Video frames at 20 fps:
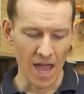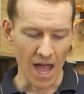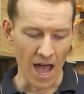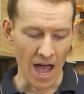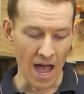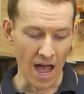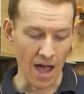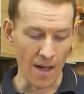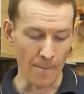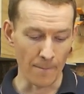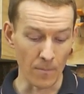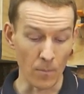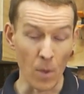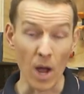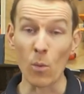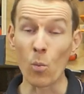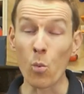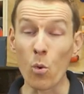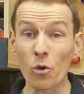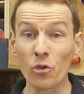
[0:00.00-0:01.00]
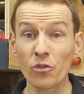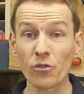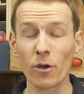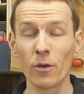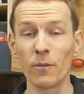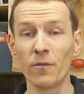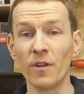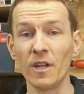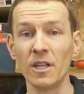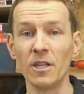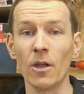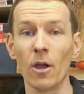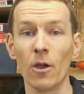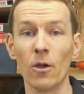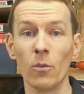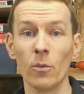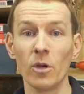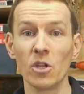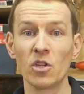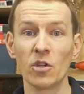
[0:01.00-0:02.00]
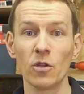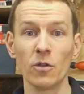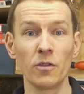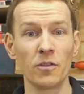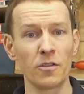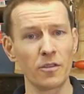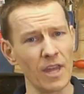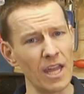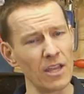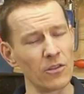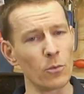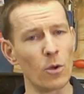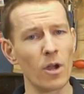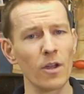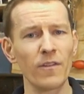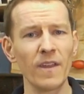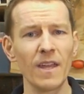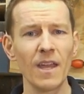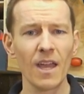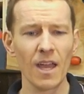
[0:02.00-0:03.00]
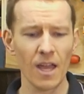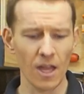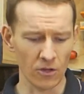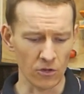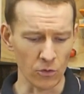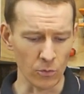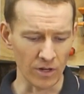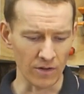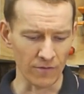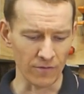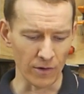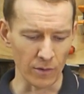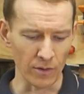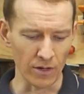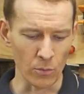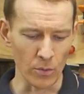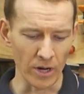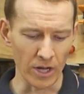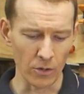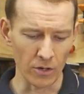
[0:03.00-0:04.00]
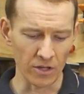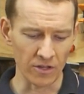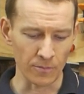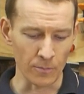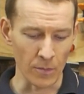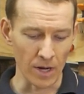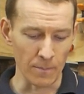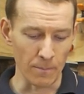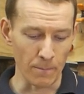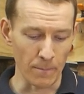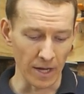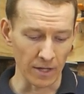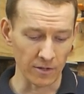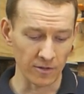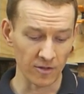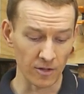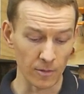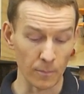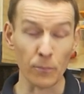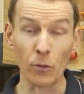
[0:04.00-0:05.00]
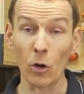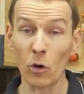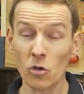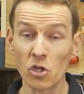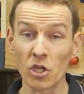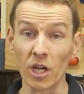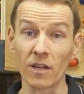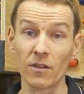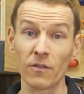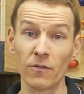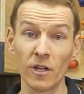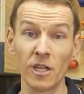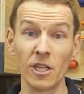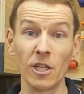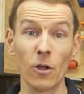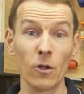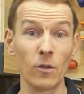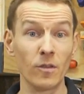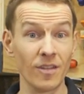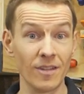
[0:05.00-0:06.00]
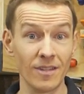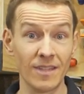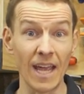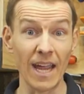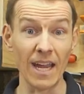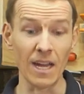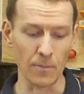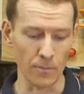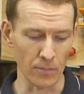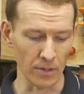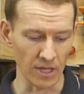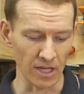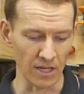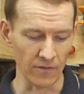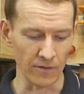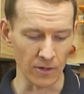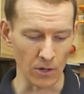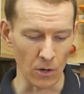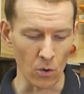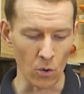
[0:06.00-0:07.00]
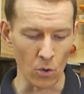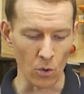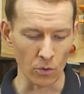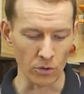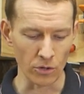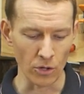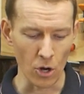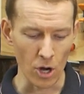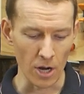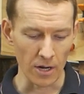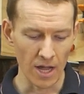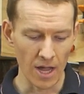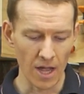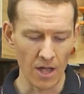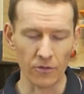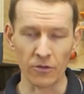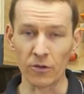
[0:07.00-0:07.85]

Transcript: Um, my wardrobe video, which is, thanks wifey, doing very well. It's my best project video to date, believe it or not.